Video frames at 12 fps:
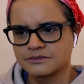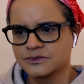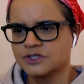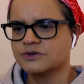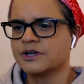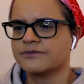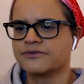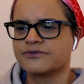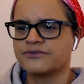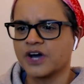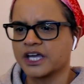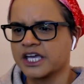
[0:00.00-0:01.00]
You can
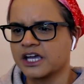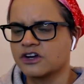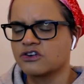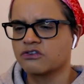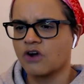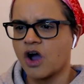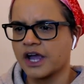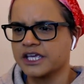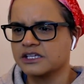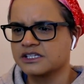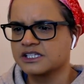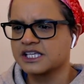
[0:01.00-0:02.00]
fucking cry, you
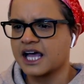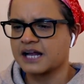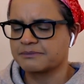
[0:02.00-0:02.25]
sad